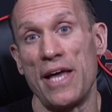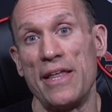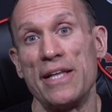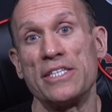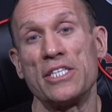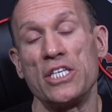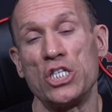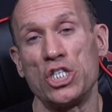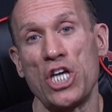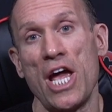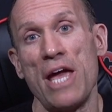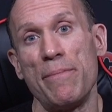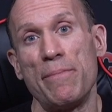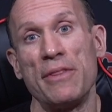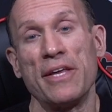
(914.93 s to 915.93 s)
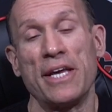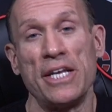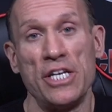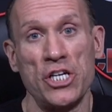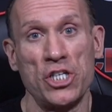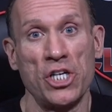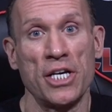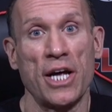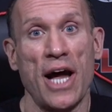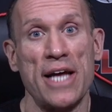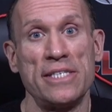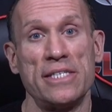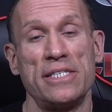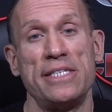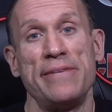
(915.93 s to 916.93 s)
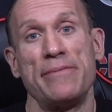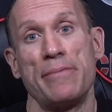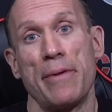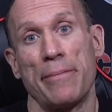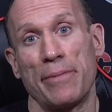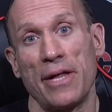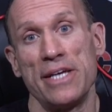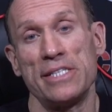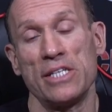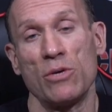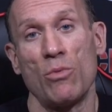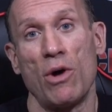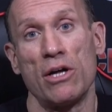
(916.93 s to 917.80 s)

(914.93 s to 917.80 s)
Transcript: It's the shape and the condition guys that seem to be placing well.